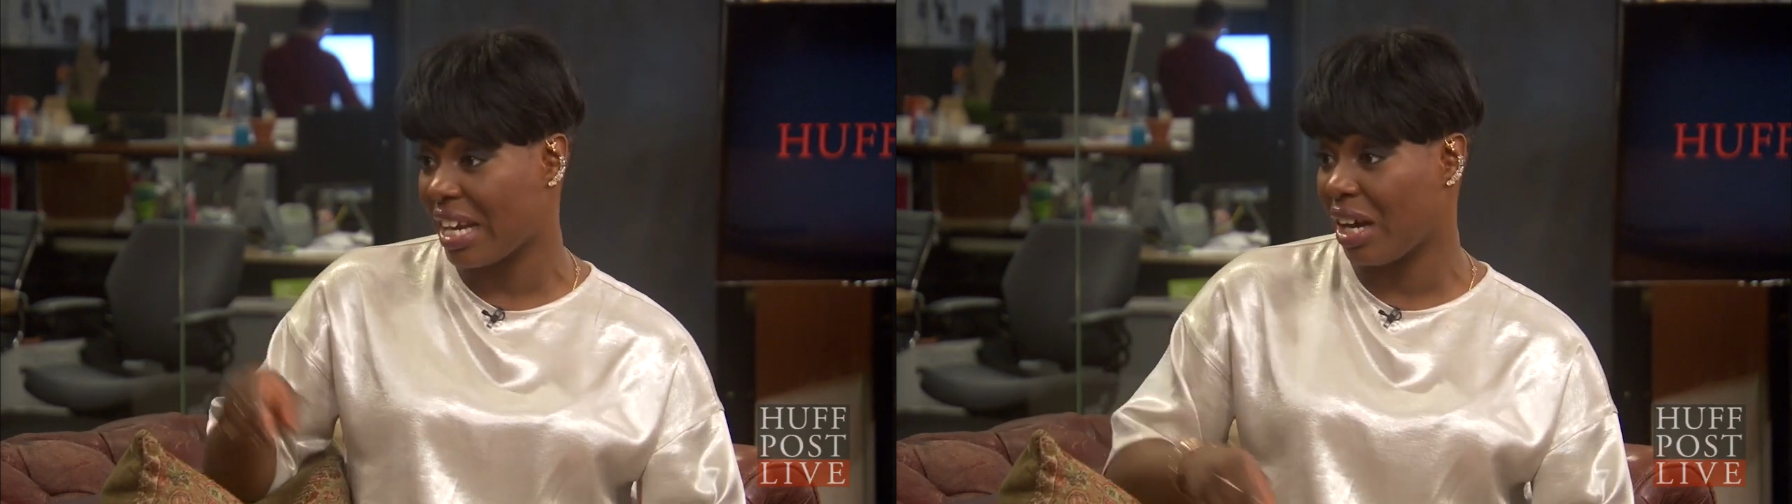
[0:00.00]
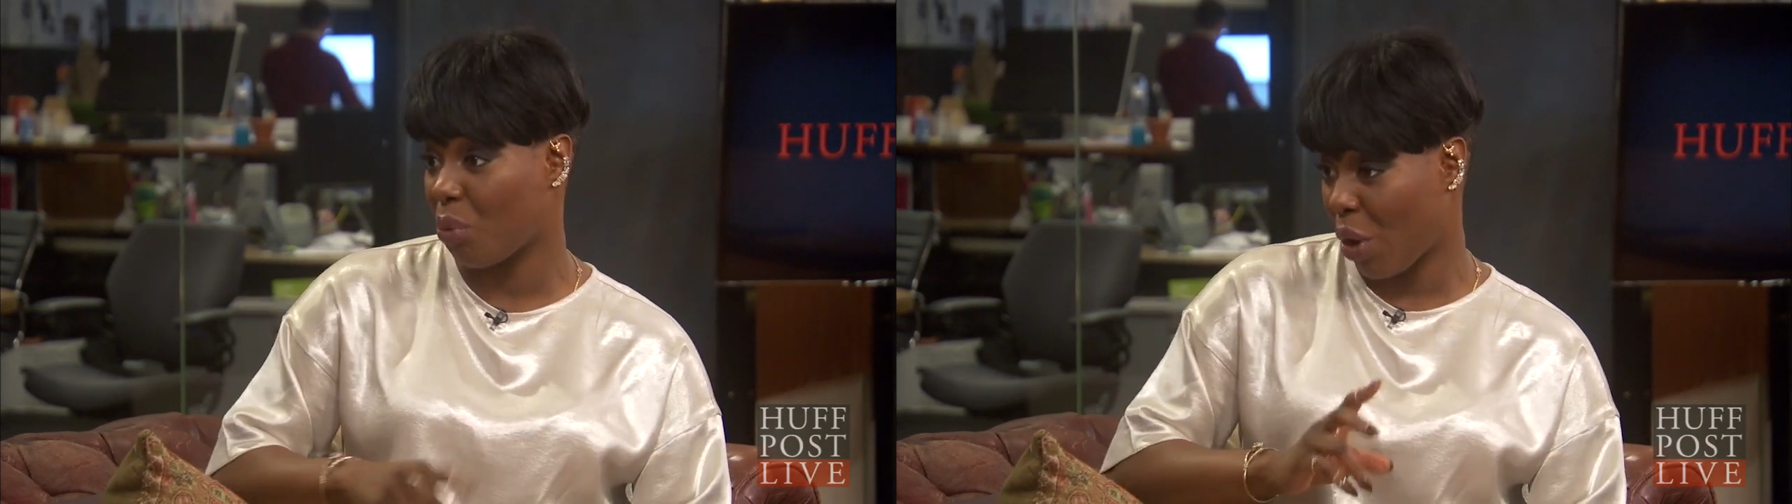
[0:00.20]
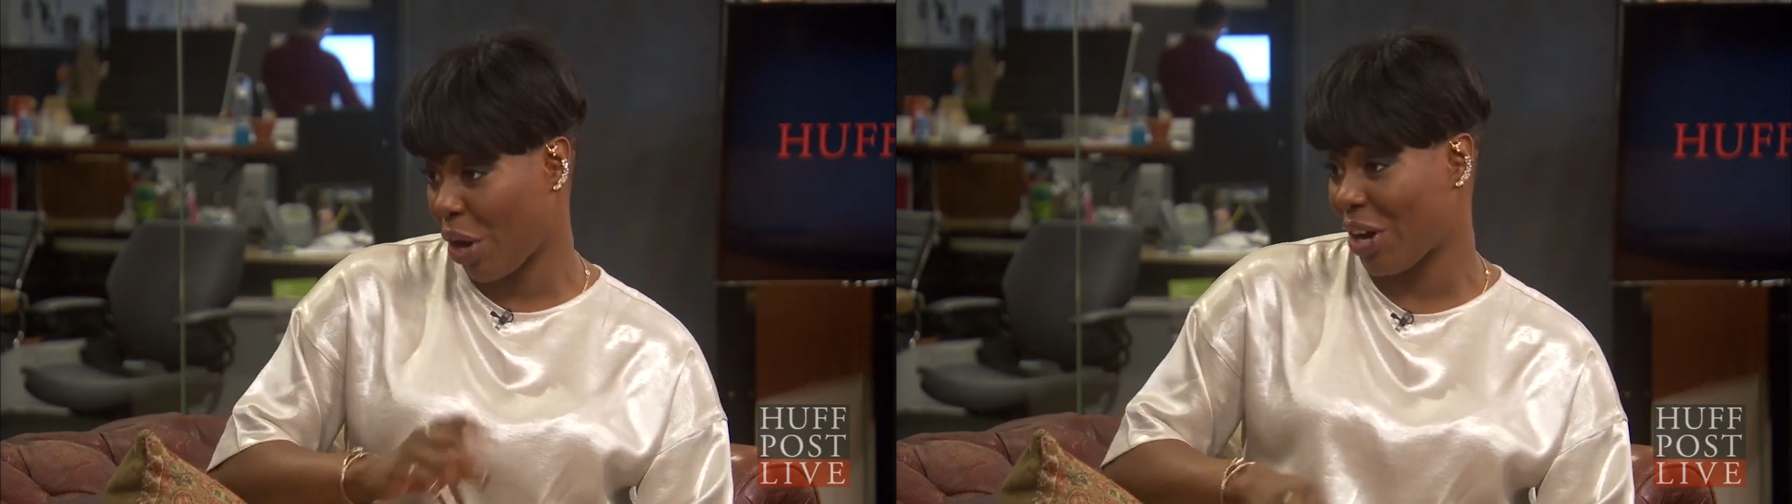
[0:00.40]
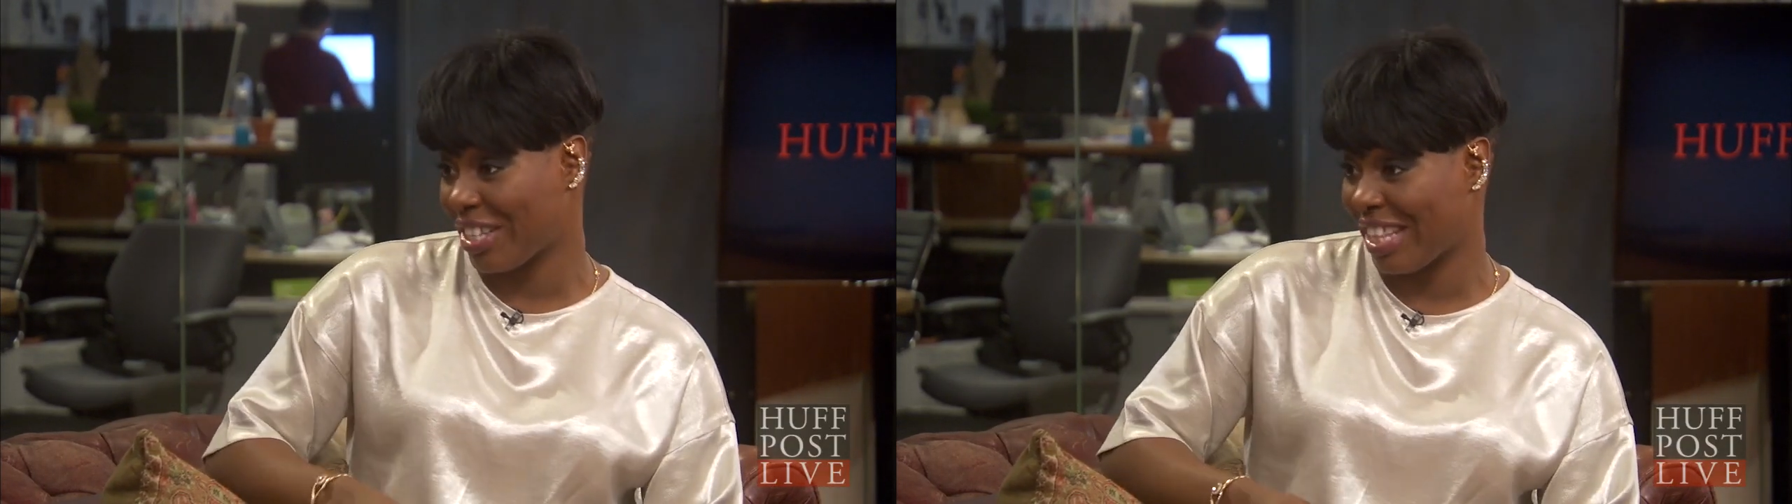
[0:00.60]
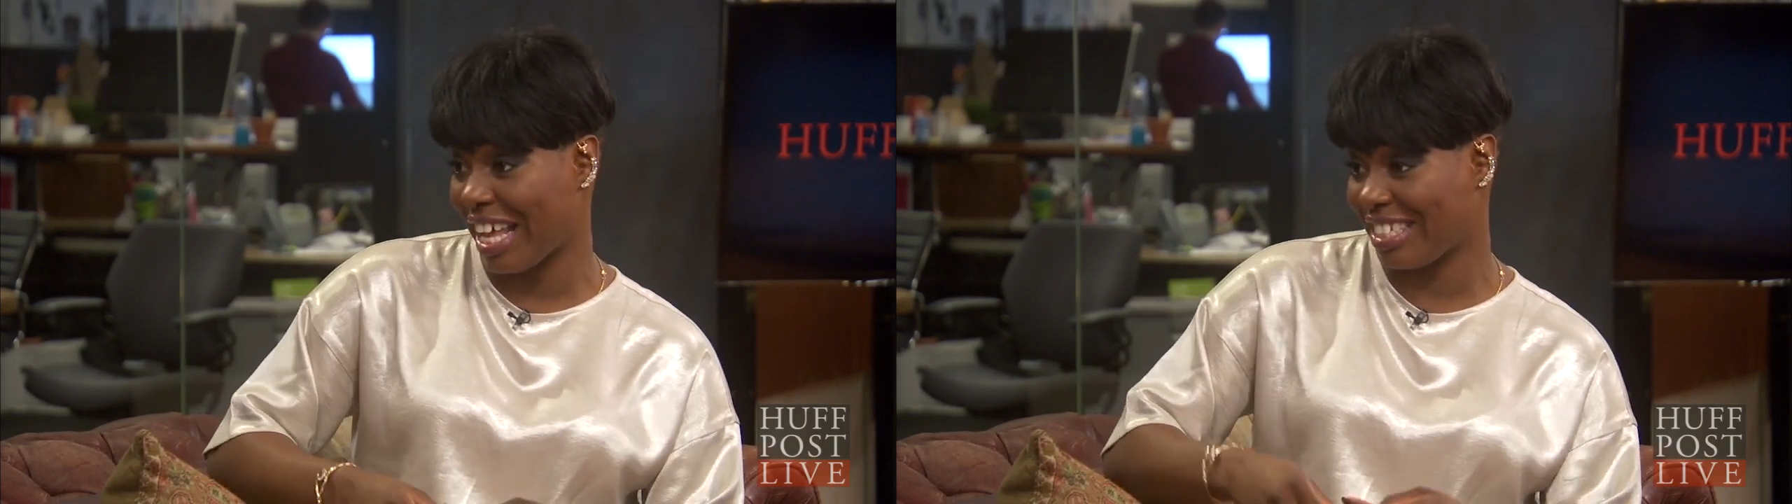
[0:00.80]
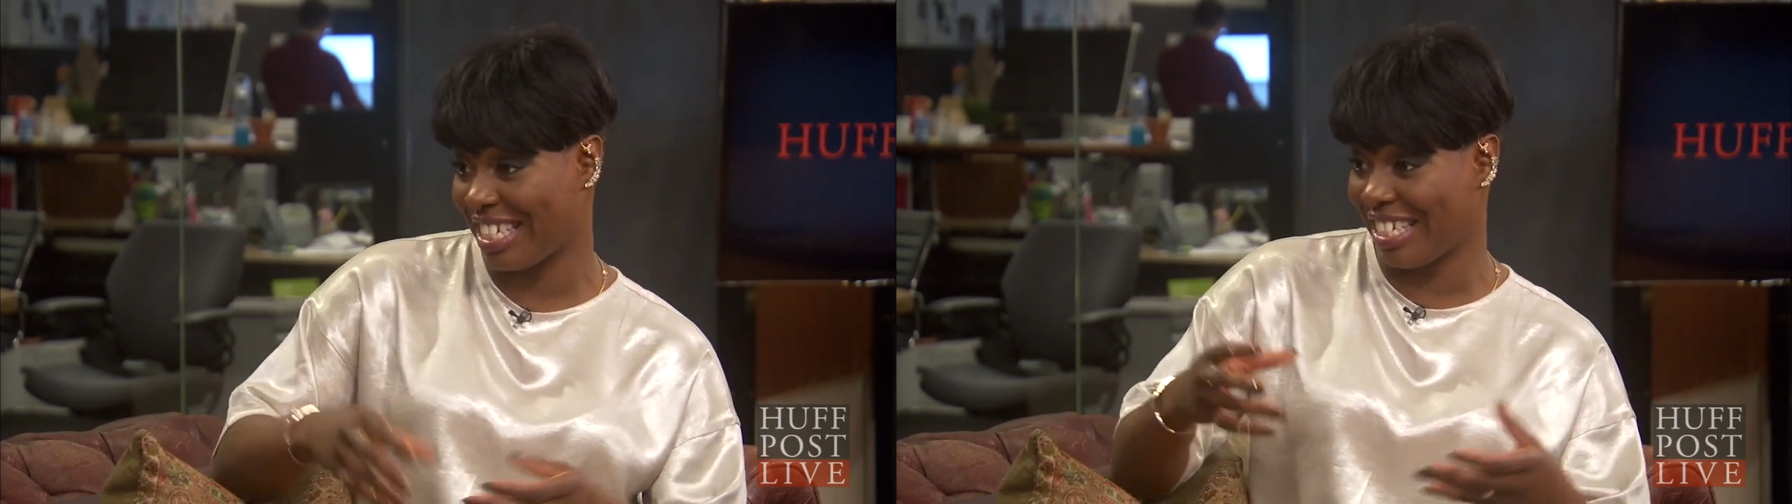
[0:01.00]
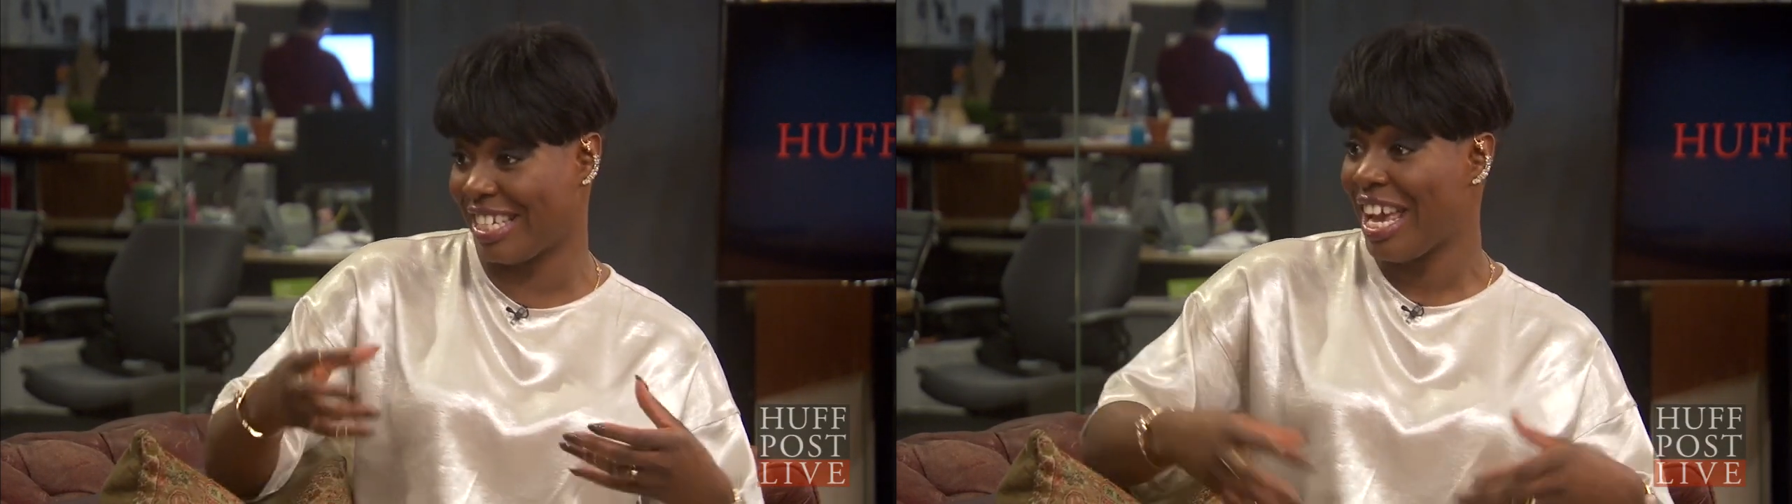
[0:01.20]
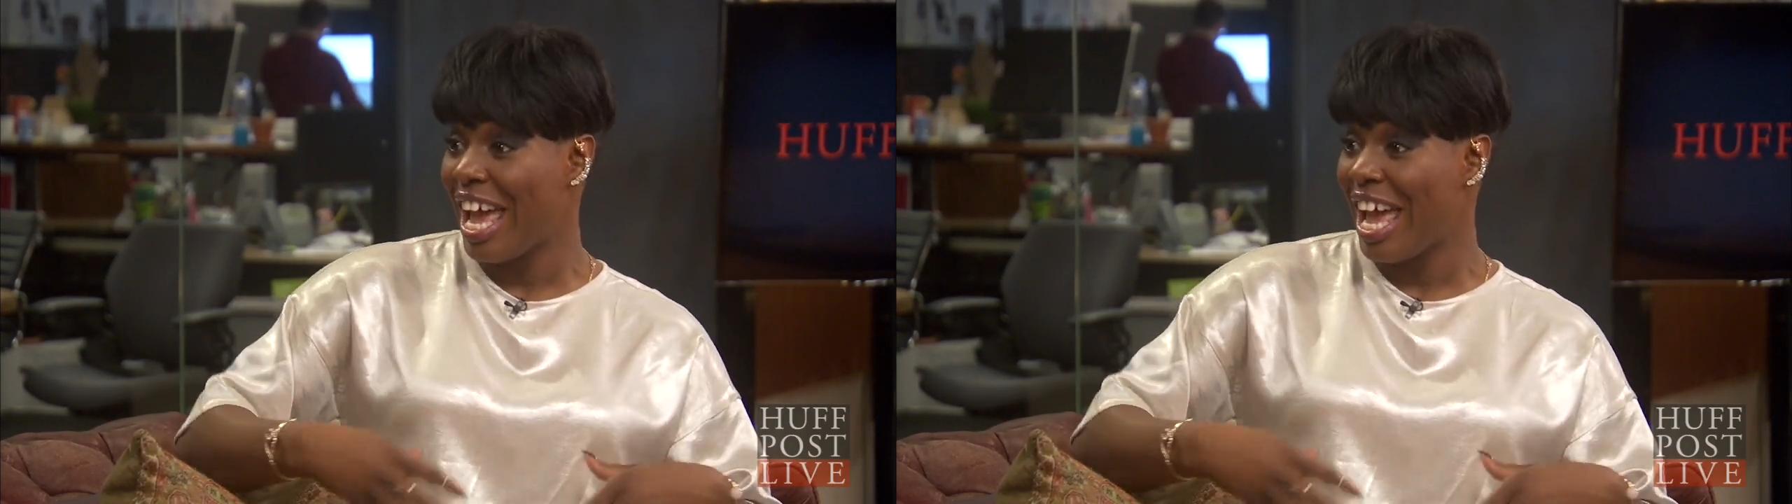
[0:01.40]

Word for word: a word that can